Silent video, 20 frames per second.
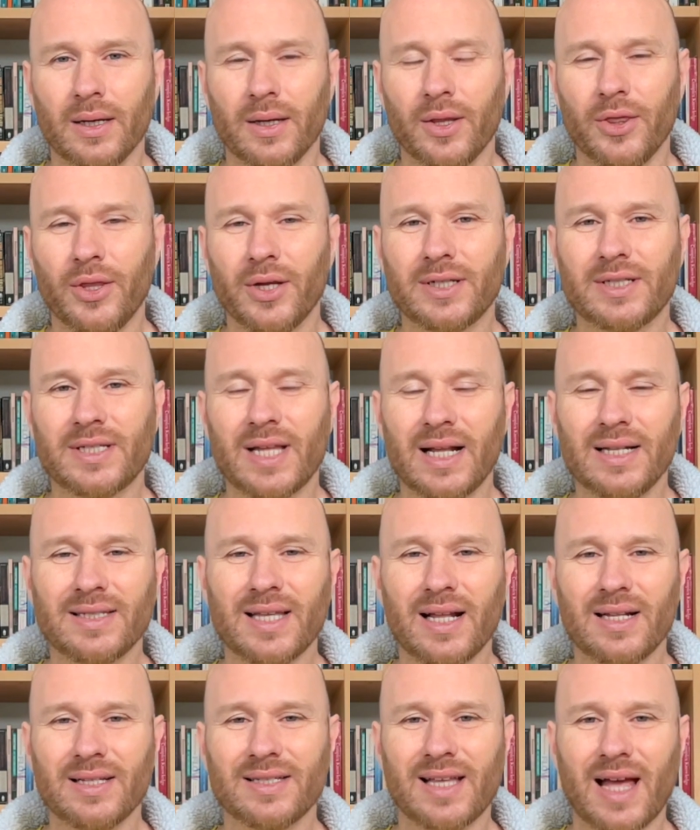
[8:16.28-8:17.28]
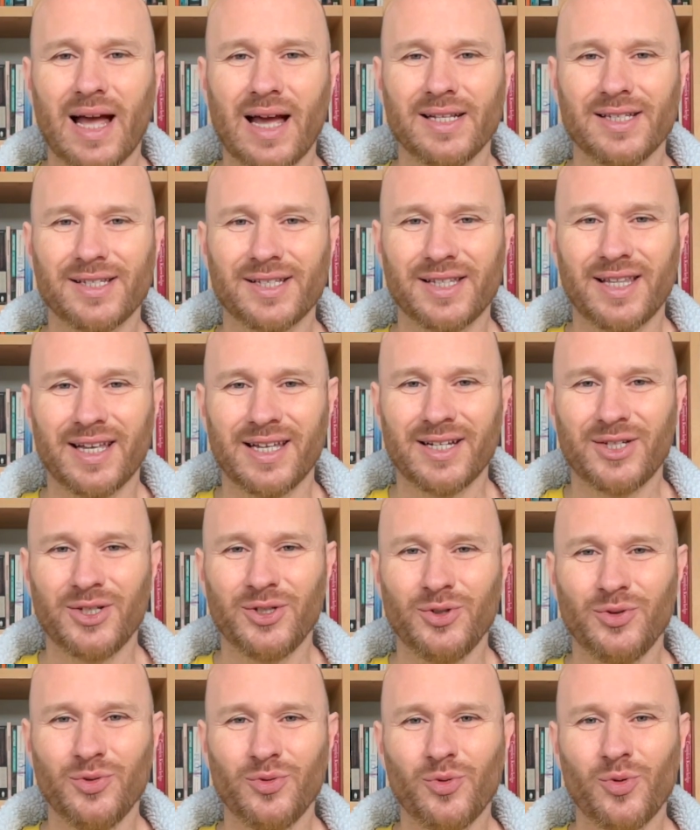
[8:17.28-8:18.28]
The telltale signs that
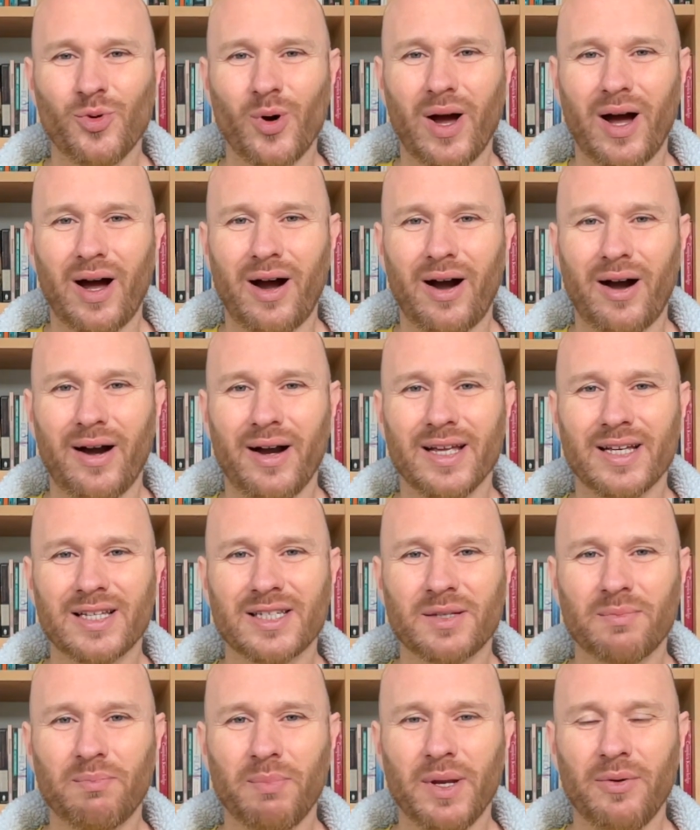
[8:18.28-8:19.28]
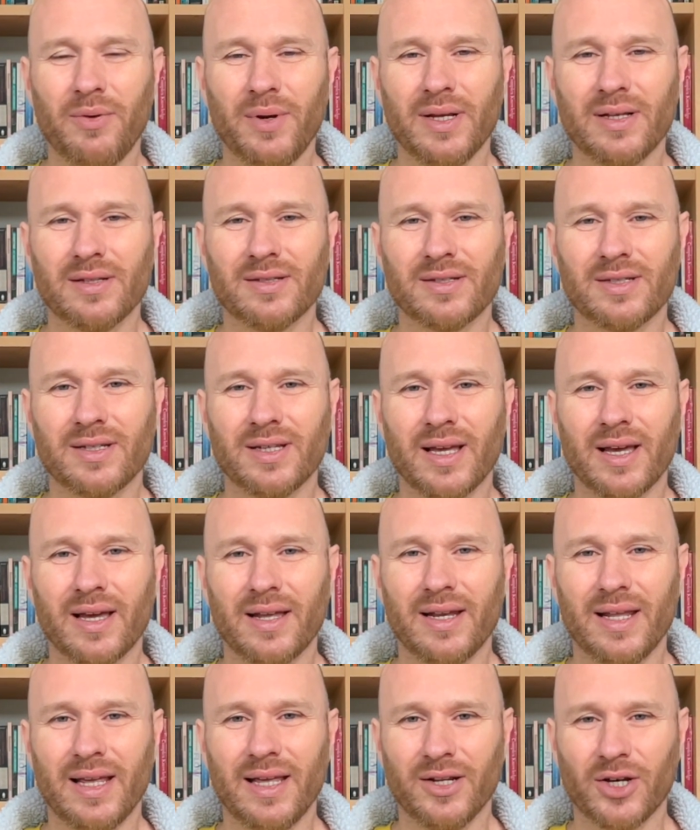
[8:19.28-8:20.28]
you are experiencing
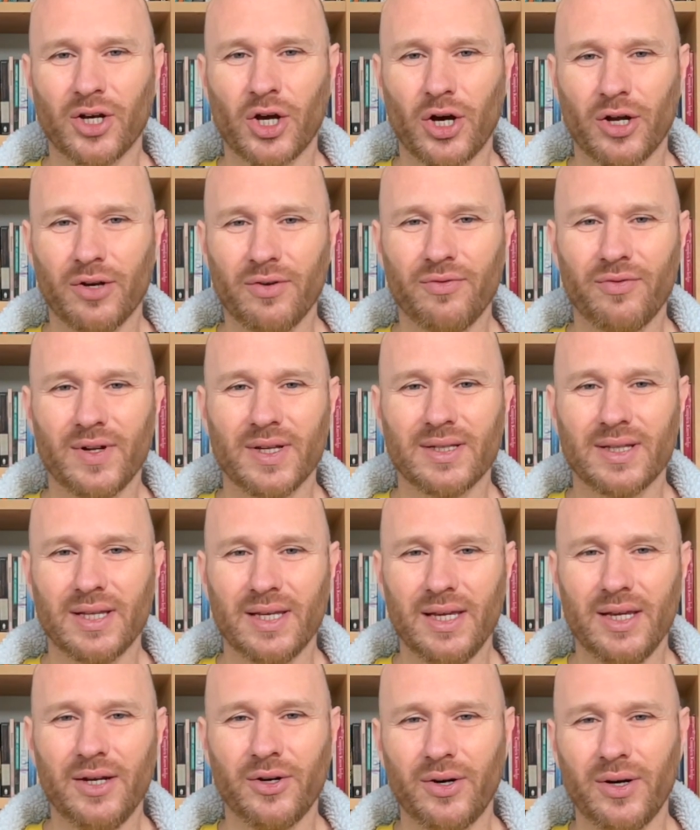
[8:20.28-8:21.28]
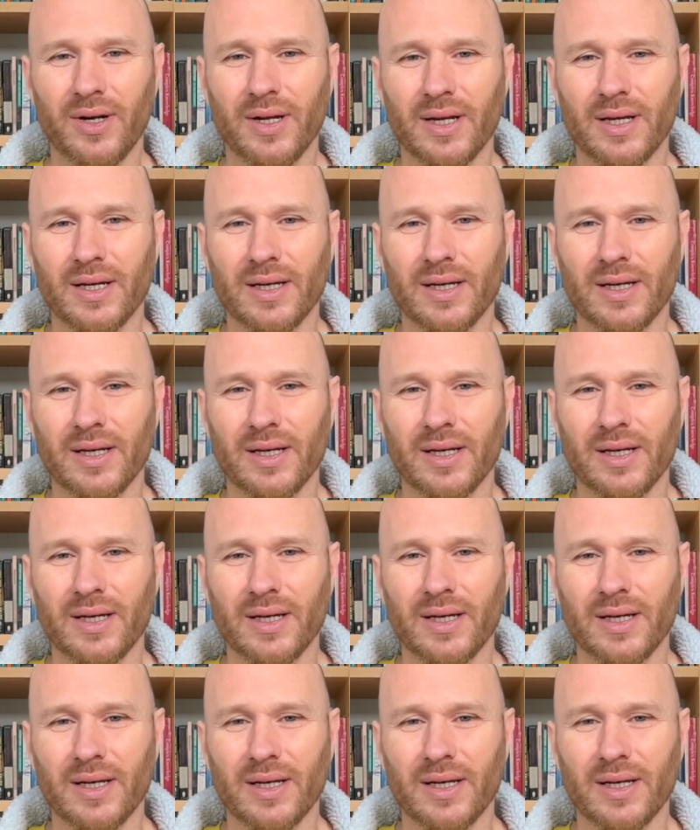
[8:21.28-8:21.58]
an inner conflict here